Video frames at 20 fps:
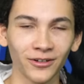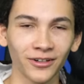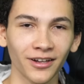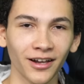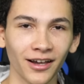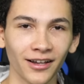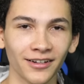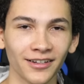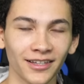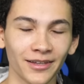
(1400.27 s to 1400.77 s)
ever
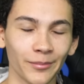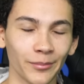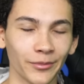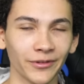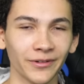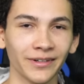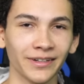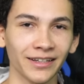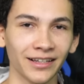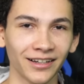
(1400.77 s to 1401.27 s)
got a
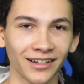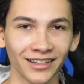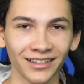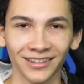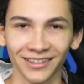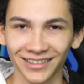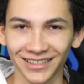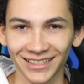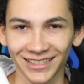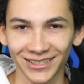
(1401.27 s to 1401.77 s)
community
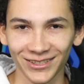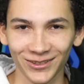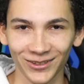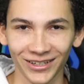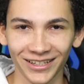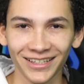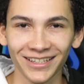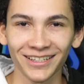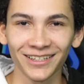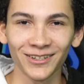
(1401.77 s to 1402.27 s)
guidelines
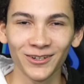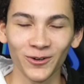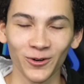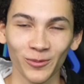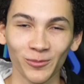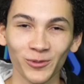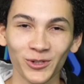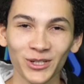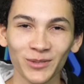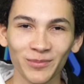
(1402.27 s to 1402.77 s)
strike,
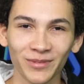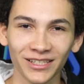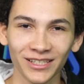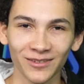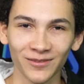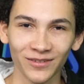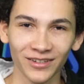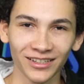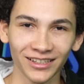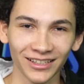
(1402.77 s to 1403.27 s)
or more
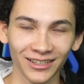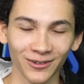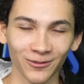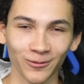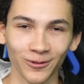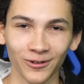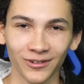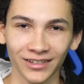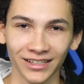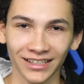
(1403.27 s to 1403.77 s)
specifically, a
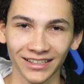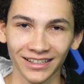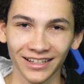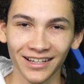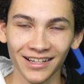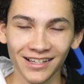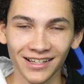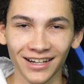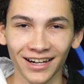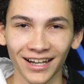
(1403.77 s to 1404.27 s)
warning.
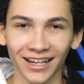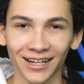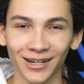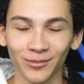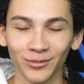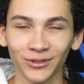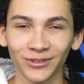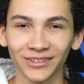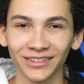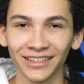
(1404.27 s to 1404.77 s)
I
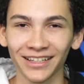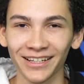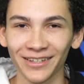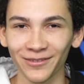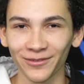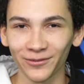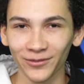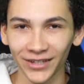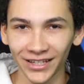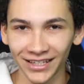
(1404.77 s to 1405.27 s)
uploaded
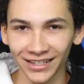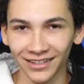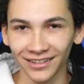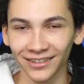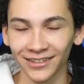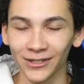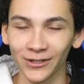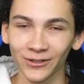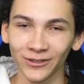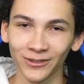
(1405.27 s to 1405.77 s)
a
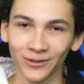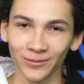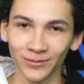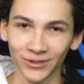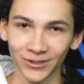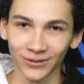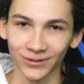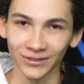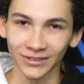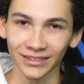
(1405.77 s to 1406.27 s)
fake
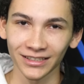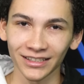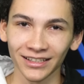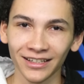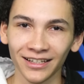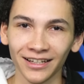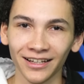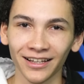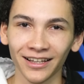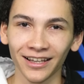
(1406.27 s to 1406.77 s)
YouTube short.
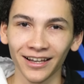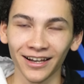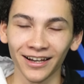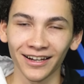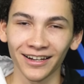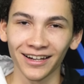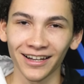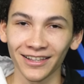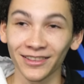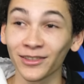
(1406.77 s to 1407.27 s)

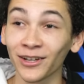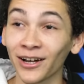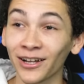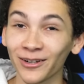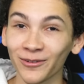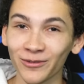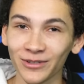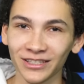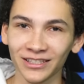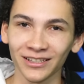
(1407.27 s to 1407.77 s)
I
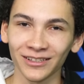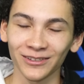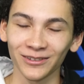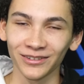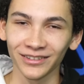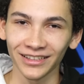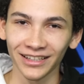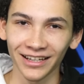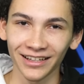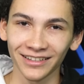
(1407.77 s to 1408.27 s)
thought it was
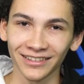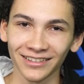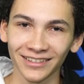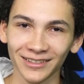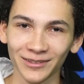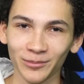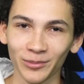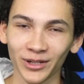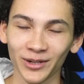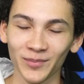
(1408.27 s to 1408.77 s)
clearly
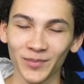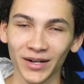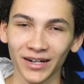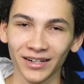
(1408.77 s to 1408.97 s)
edited, but